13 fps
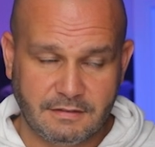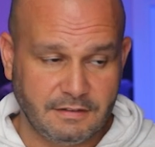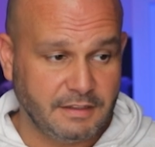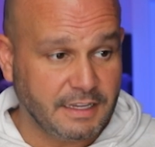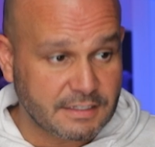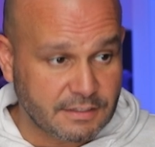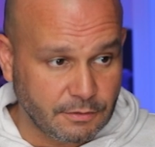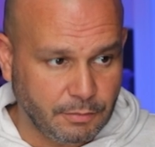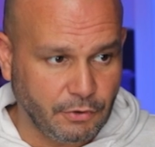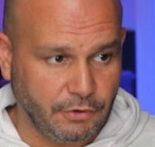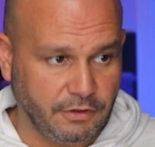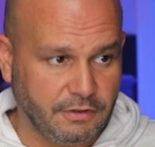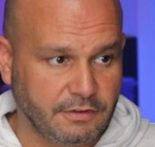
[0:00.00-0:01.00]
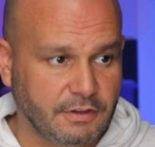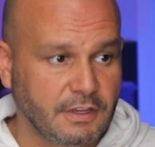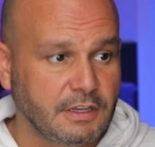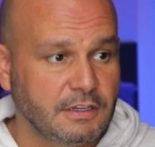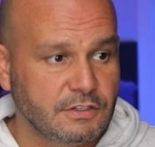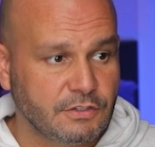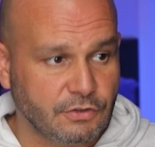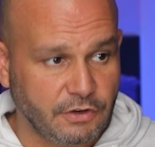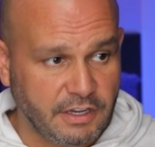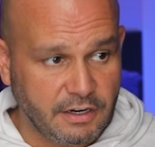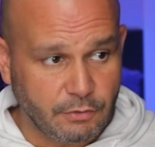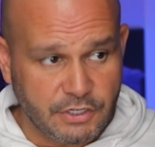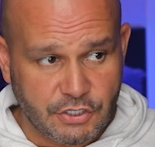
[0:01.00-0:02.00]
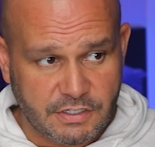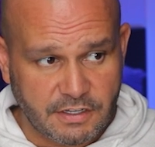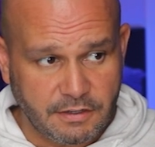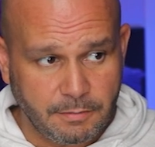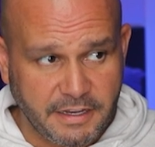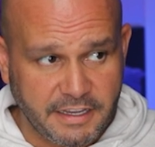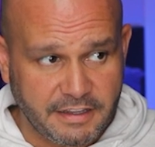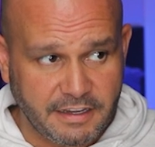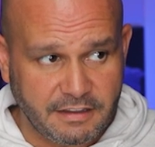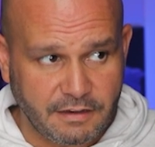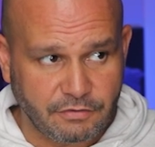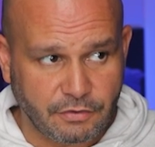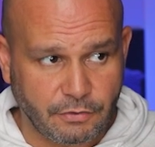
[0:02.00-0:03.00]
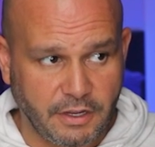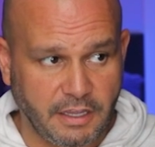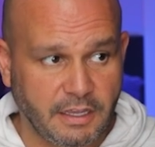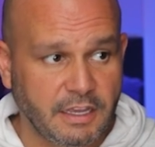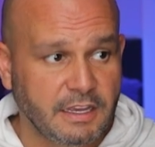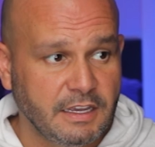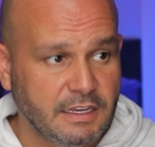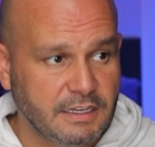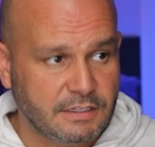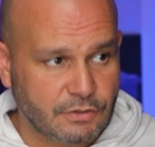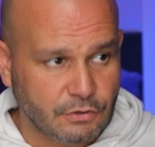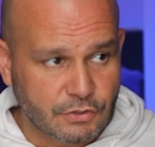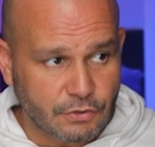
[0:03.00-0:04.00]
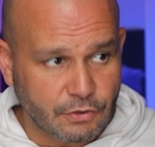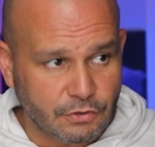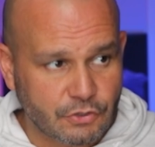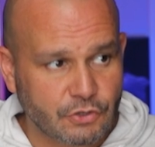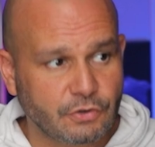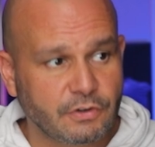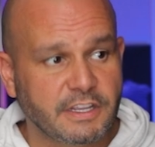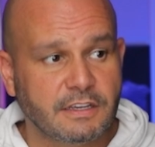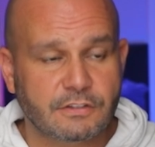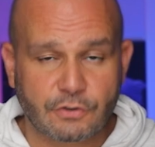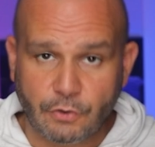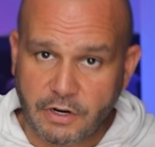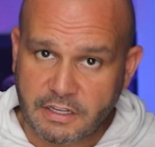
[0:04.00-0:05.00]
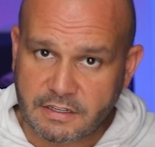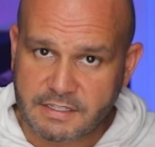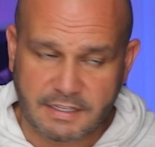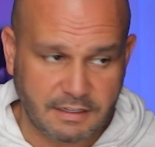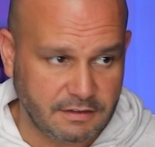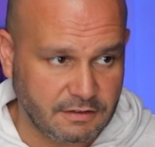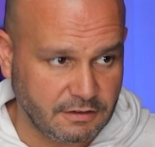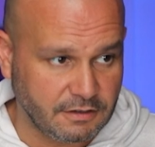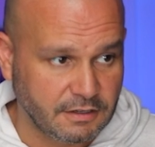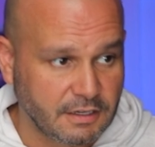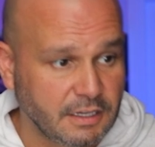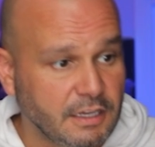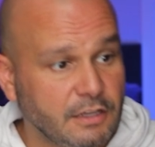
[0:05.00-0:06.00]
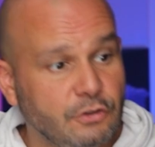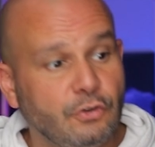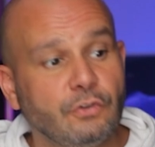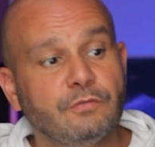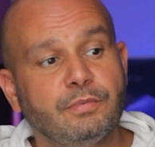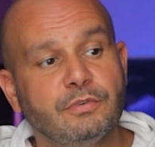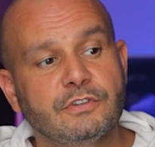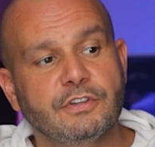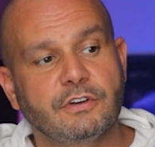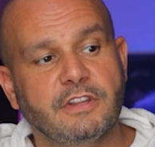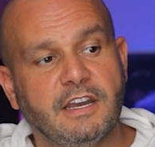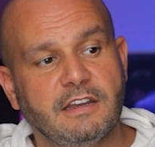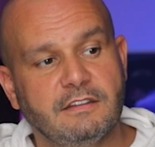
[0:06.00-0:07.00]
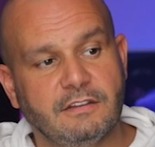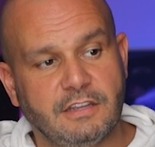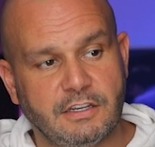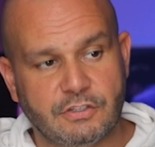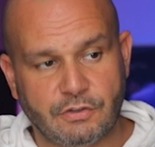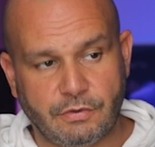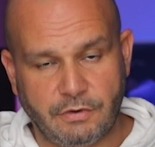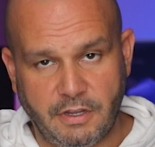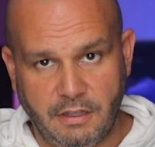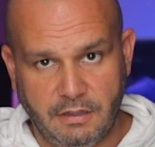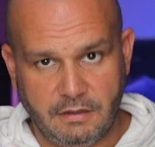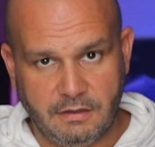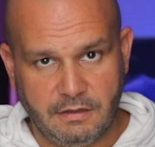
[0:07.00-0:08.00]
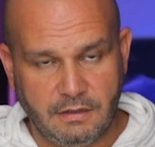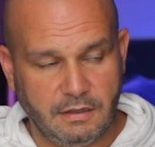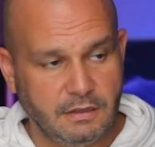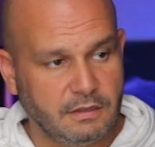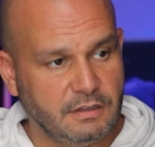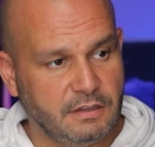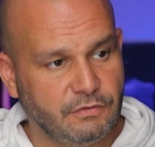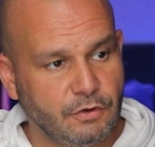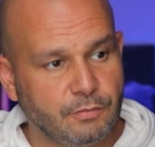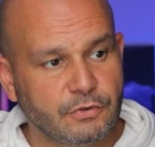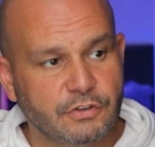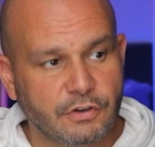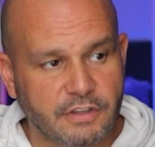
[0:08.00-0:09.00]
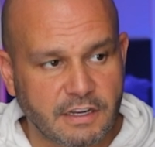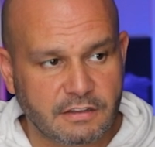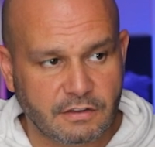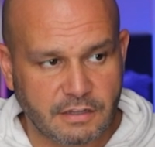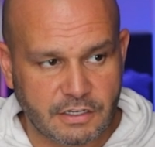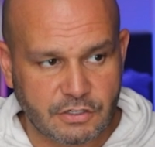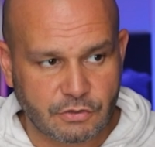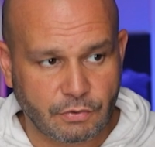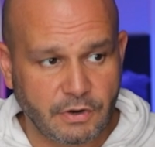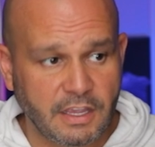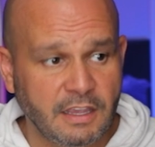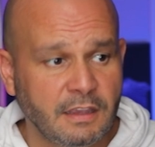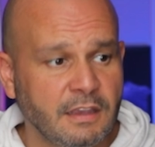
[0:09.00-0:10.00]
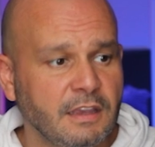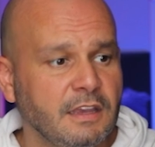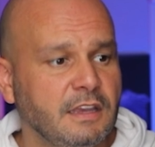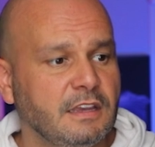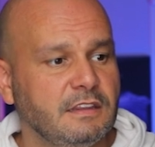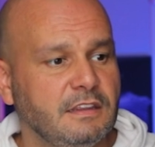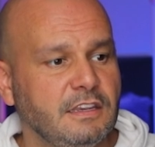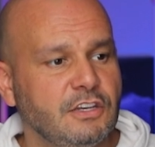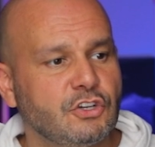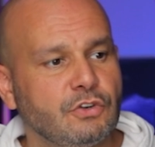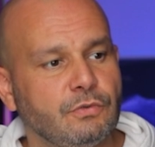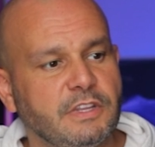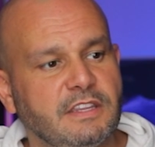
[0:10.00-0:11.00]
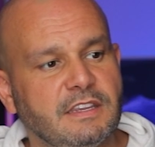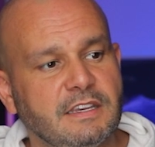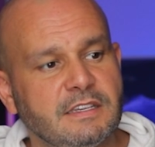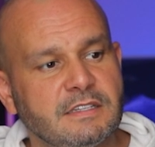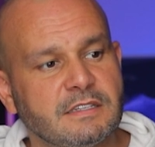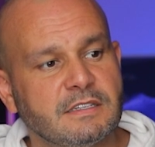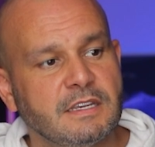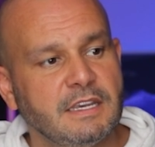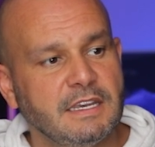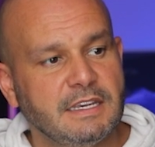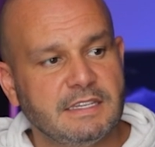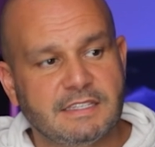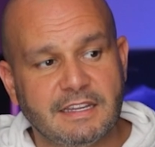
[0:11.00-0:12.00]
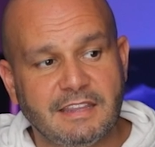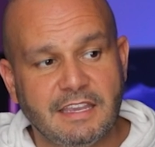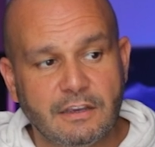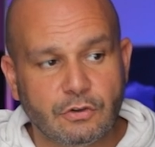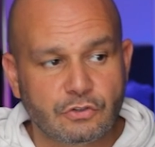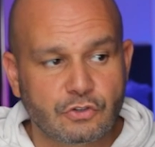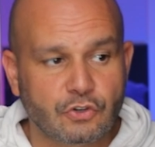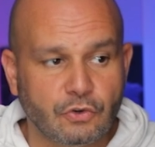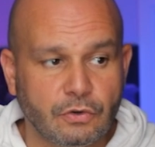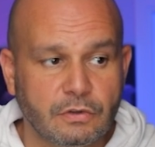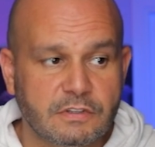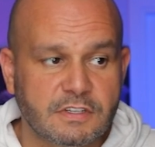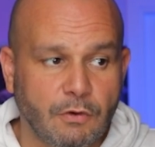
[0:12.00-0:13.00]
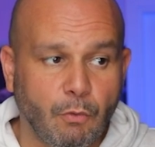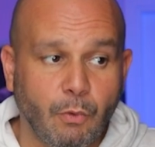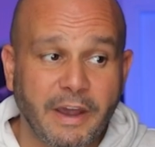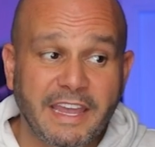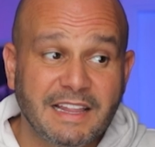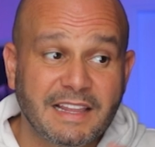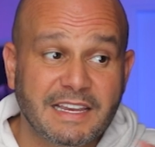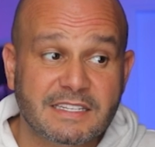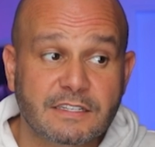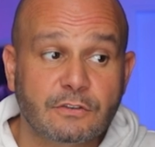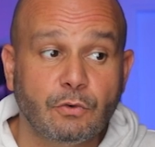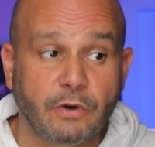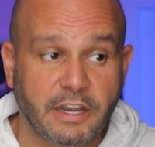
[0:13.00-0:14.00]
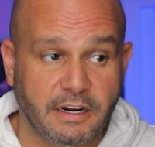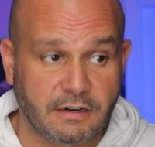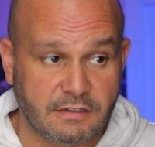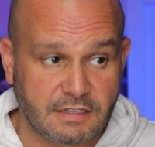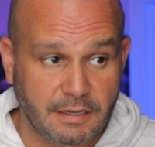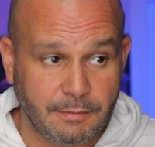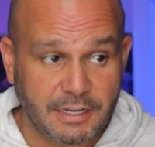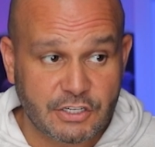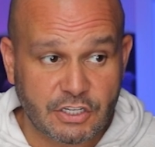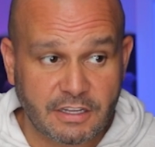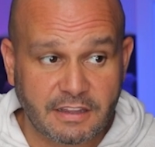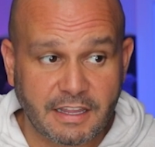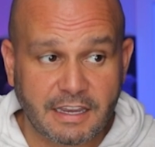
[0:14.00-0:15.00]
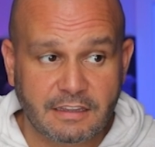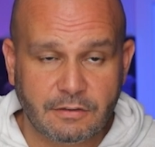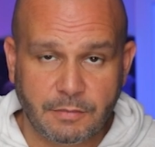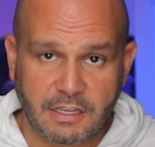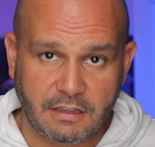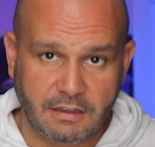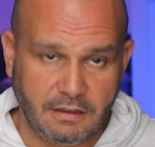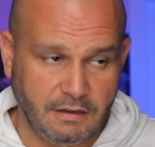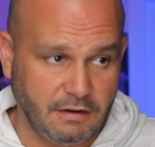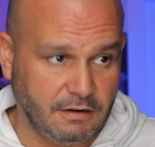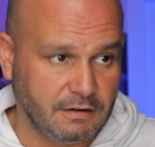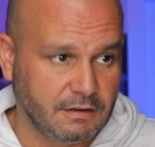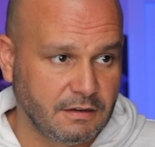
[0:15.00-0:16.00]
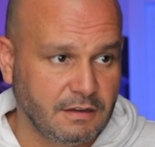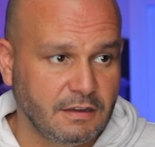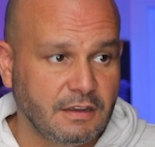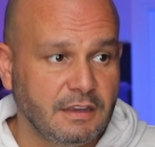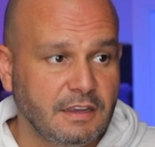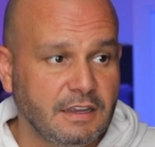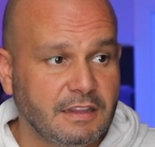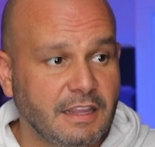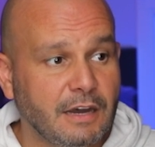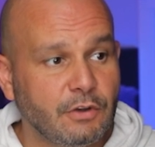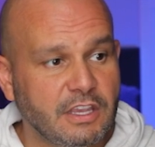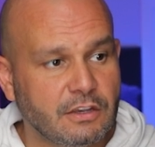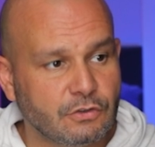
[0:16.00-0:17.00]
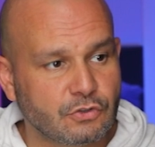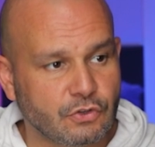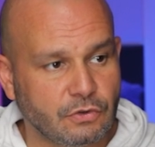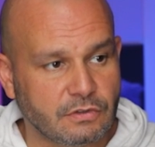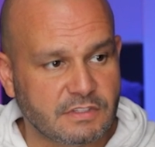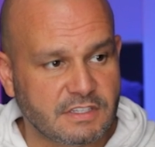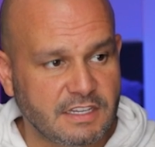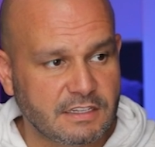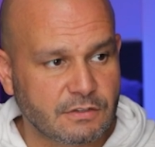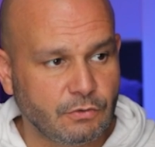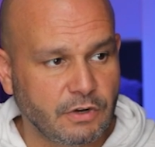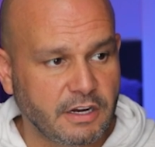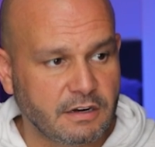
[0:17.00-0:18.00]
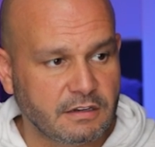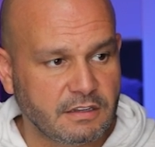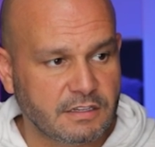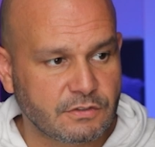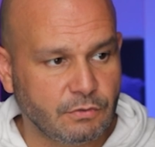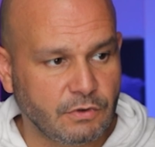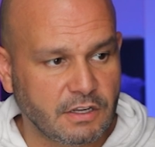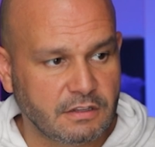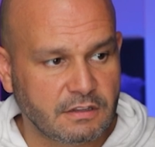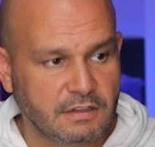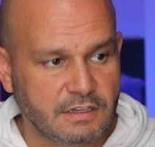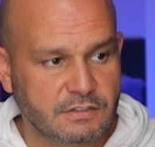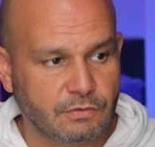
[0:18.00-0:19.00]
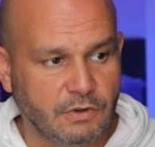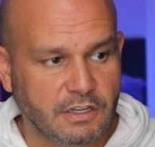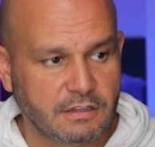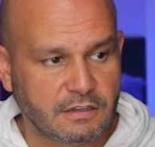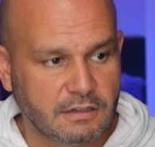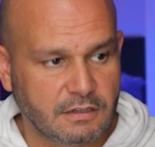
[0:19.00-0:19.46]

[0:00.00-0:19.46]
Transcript: That's the point. So here we're just going to play knight f3. It's also controlling a square in the center. Don't put your knight on h3. If you put your knight on h3, the issue with this is that he controls way less squares. Imagine a knight being here. Now he controls this square, this one, this one.